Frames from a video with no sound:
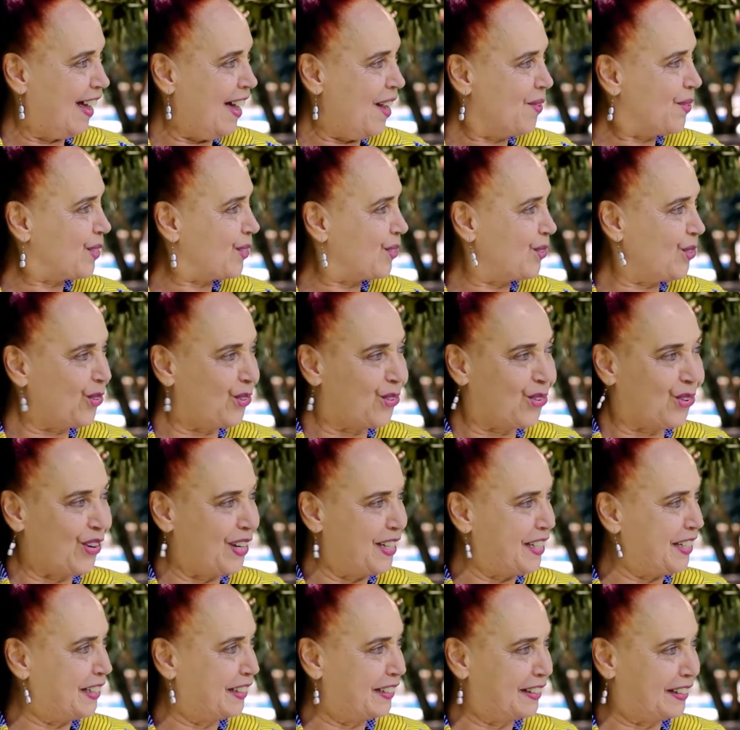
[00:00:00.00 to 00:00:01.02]
I was not
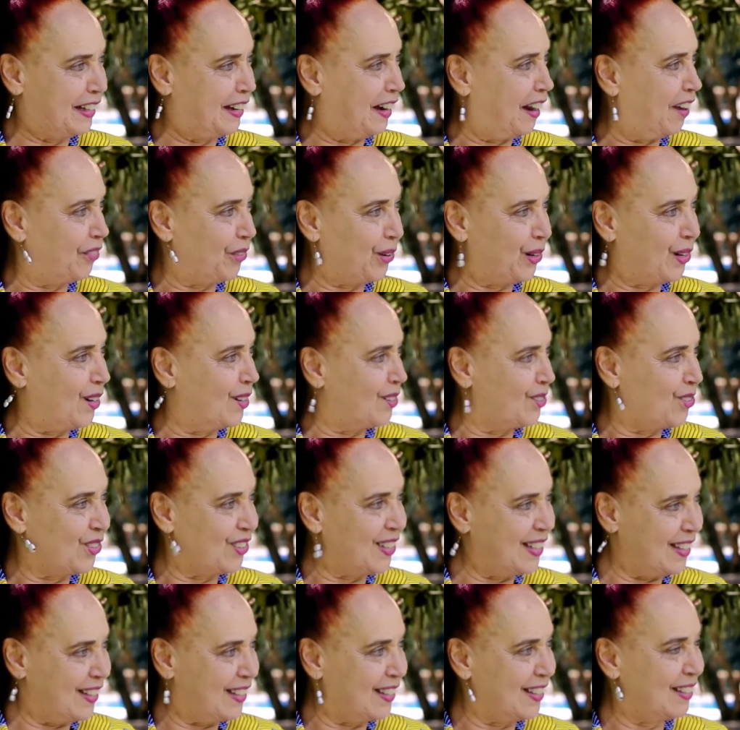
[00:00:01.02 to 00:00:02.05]
trained as an
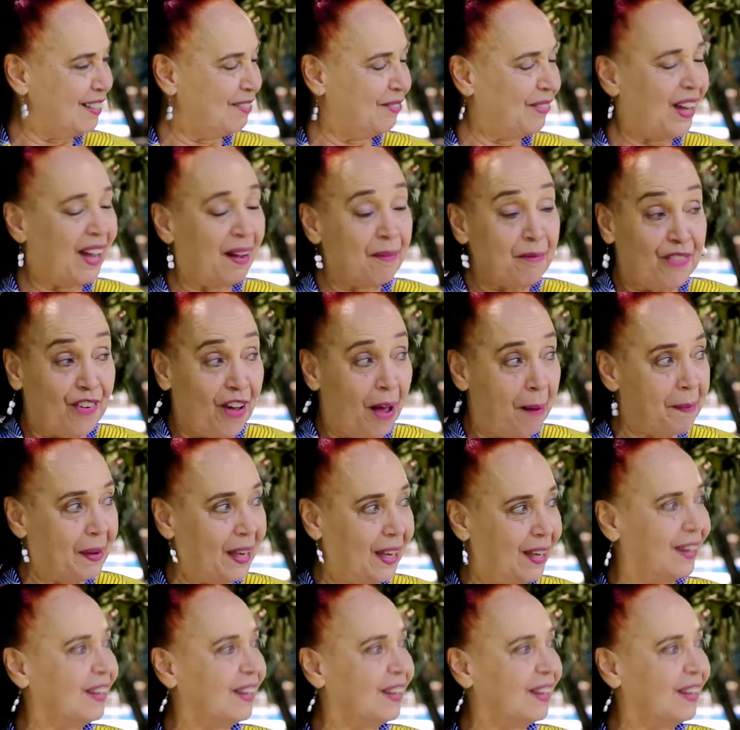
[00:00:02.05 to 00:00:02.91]
agriculturist. I'm farming.